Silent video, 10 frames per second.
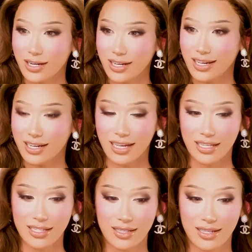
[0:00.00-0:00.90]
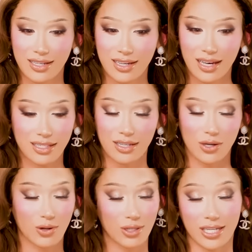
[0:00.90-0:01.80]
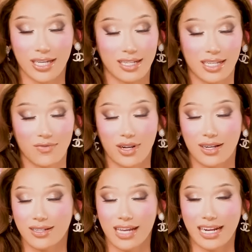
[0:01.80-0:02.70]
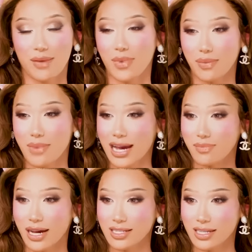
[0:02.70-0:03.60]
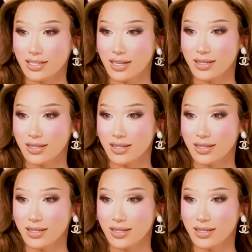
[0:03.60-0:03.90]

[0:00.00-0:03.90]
because it's a totally different dynamic back in my season.